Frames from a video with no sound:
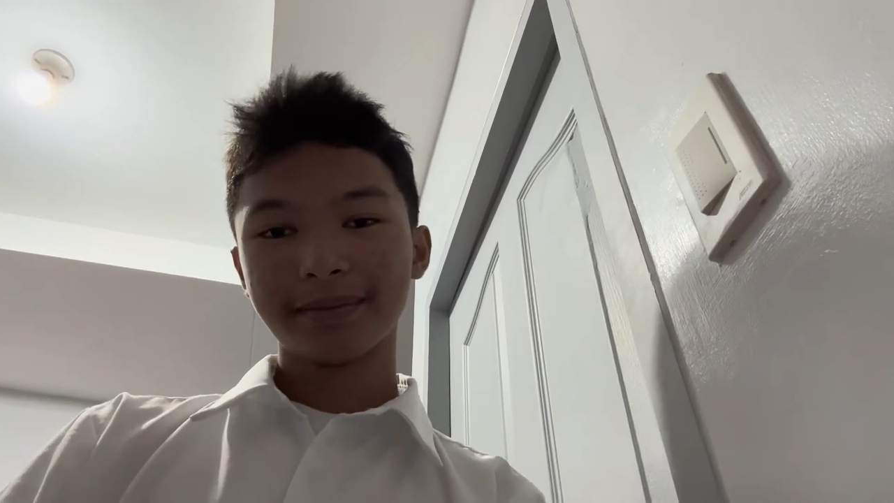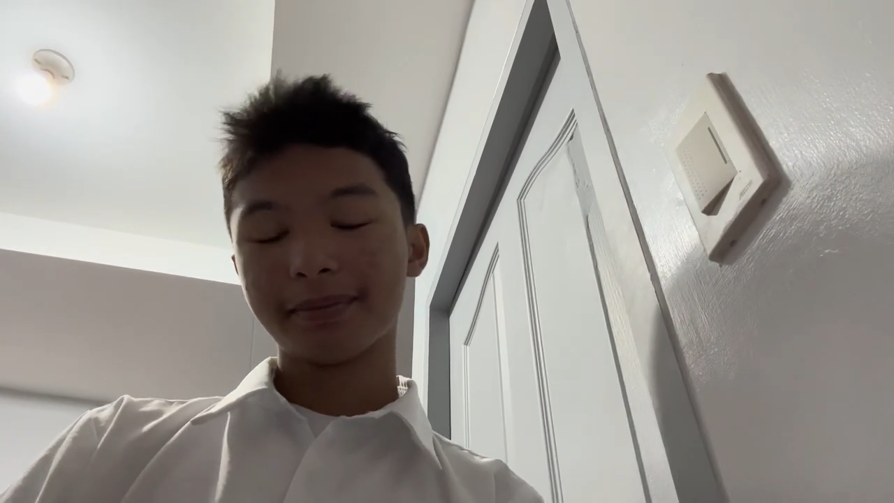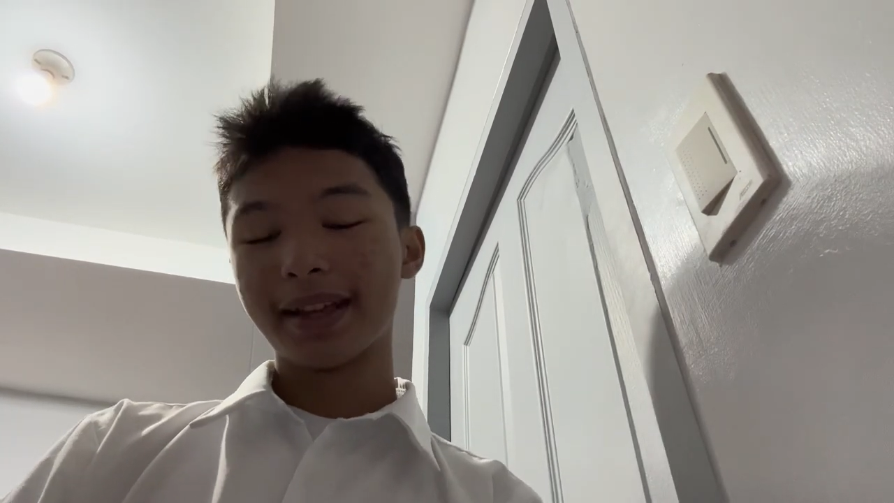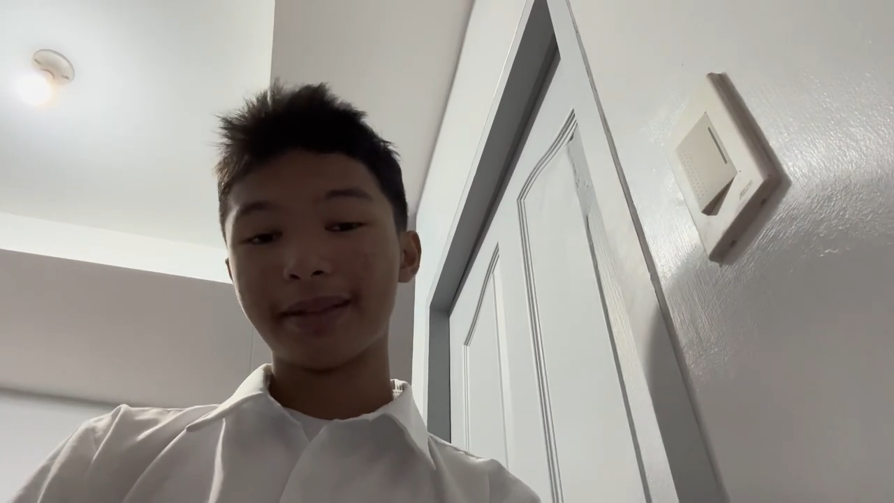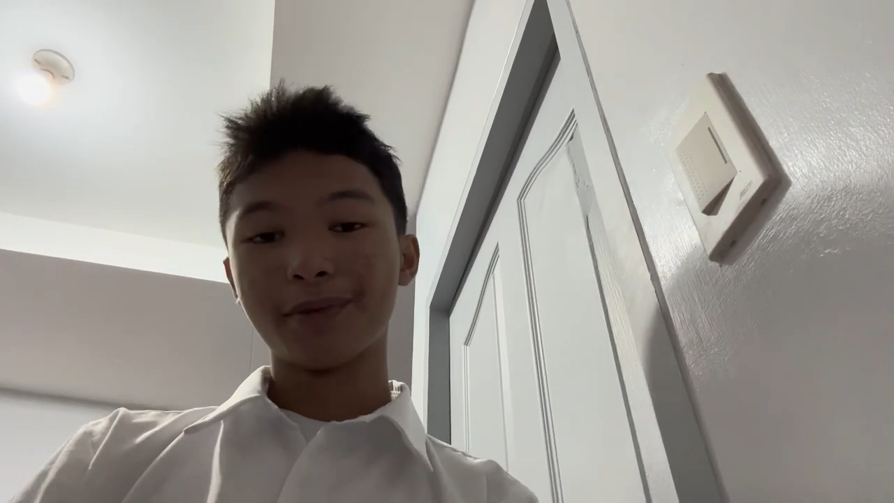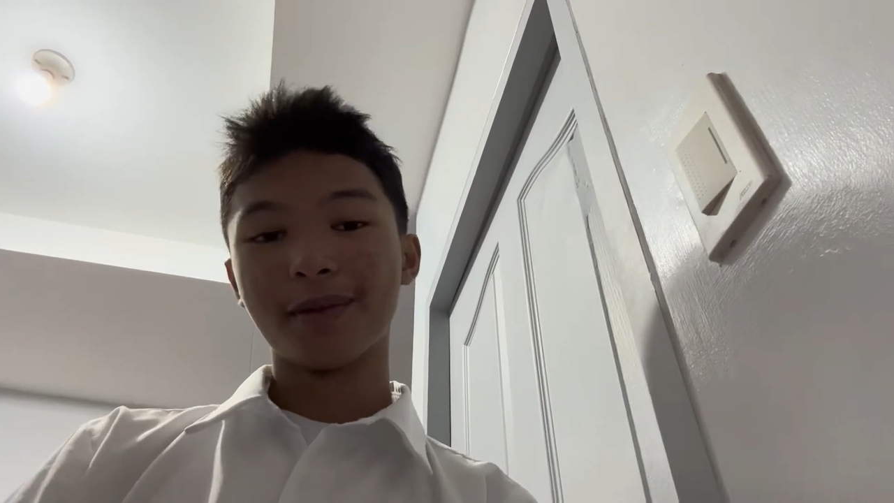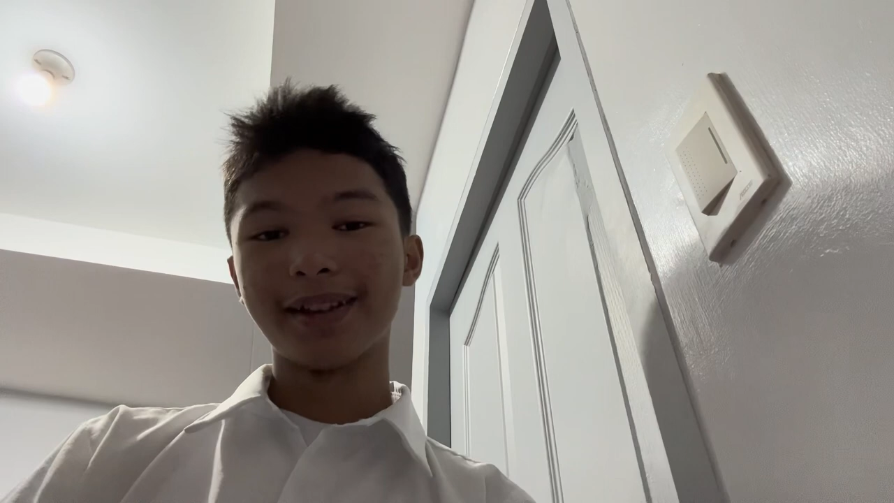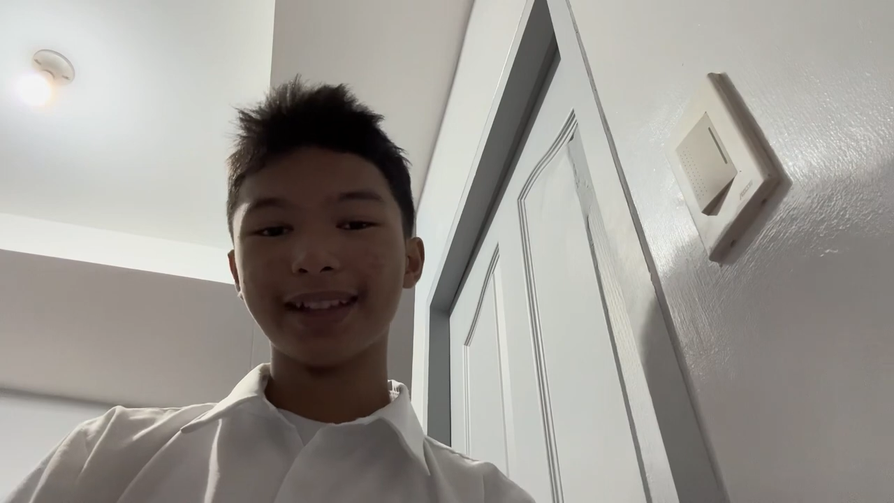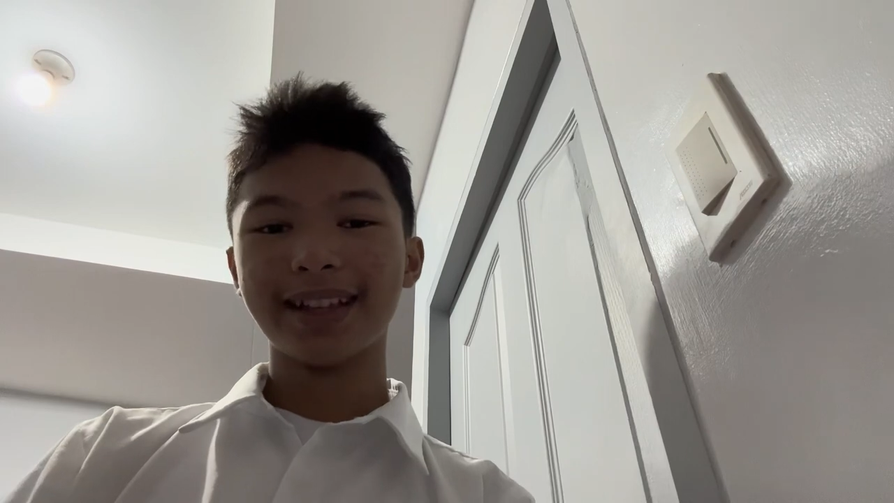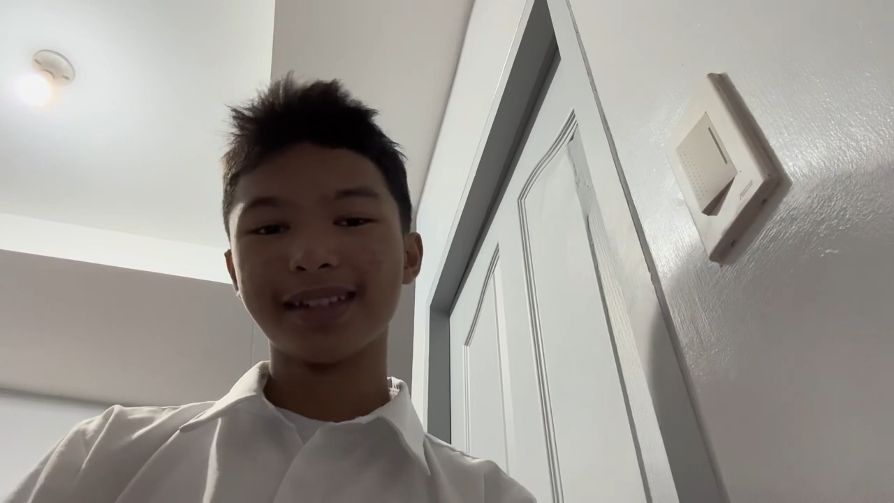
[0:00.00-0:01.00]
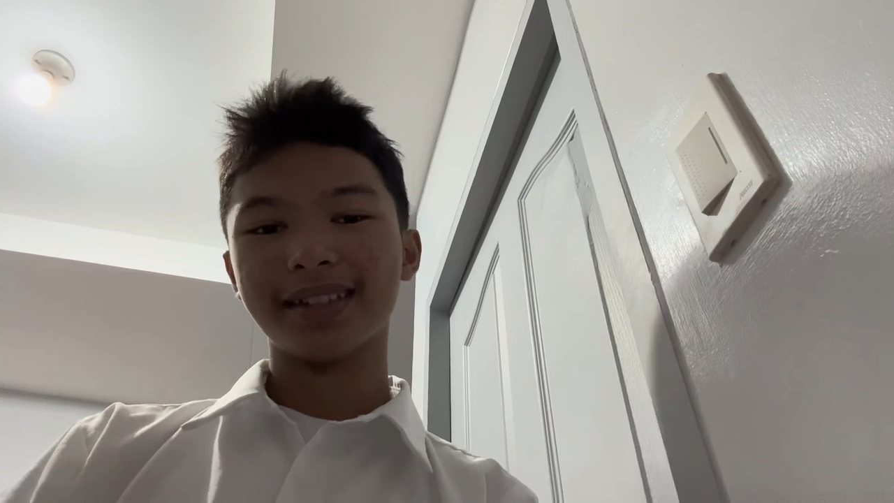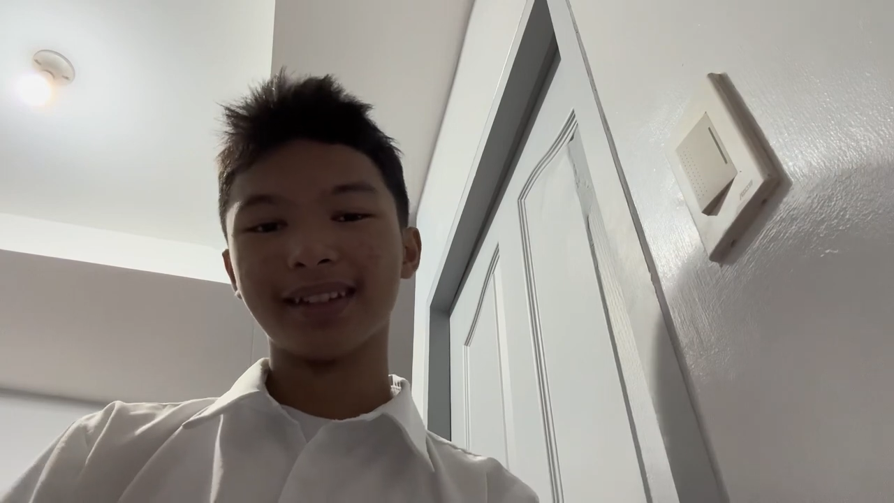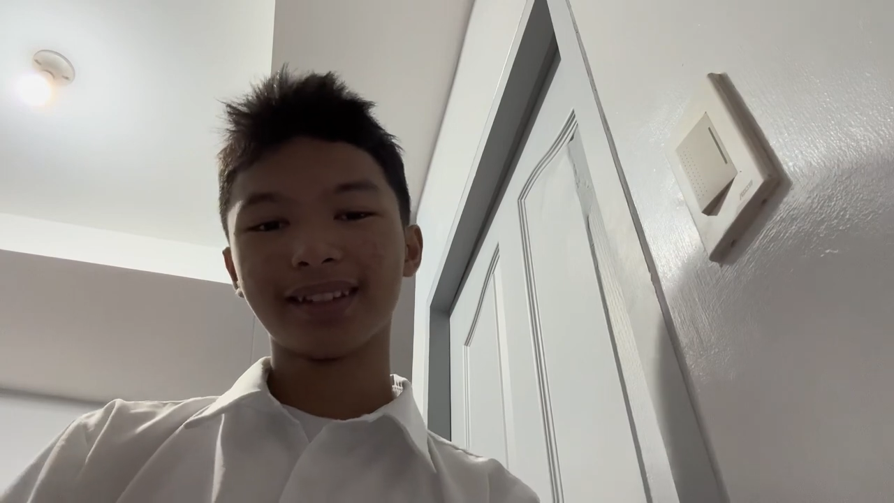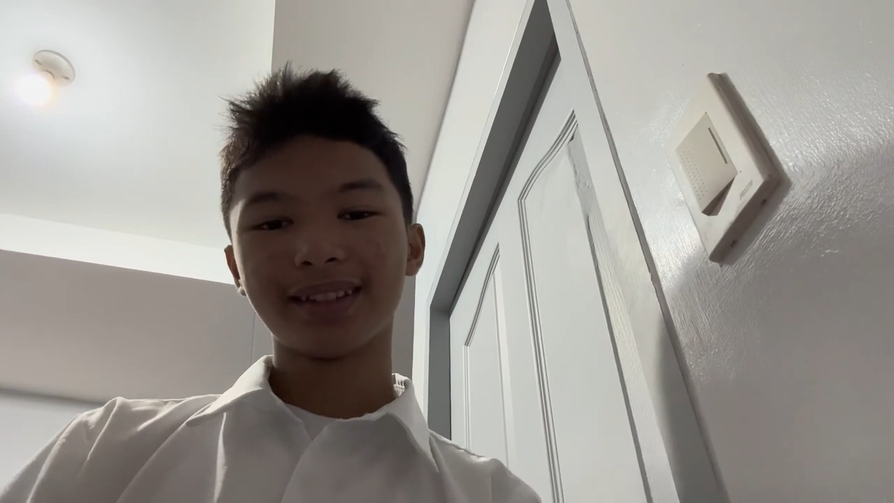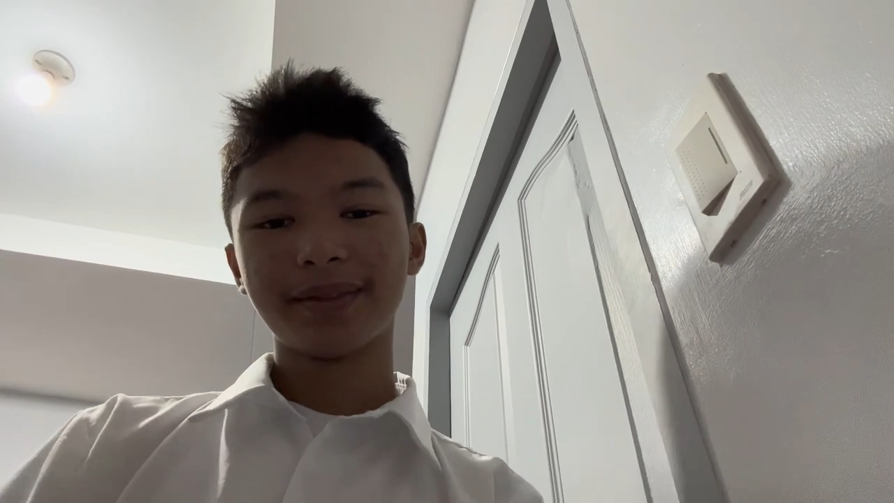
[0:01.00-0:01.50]
playing Mobile
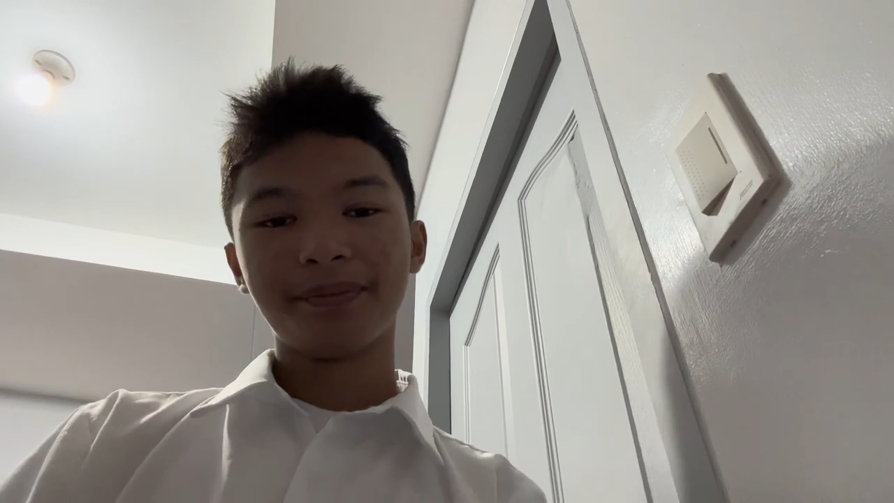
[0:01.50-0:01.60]
Legends.